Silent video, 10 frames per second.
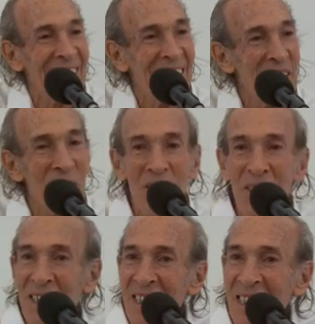And
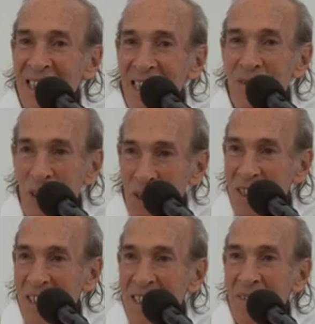she, of
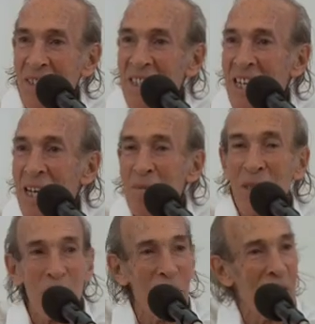course, has given the name
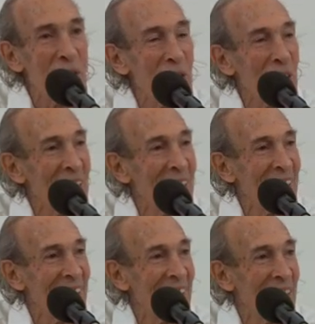spiritual
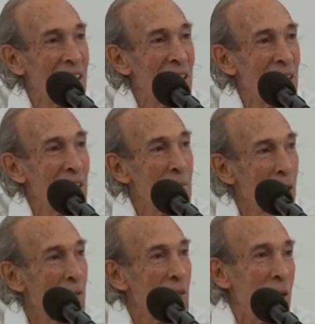
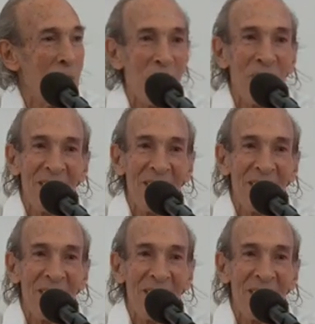perfume.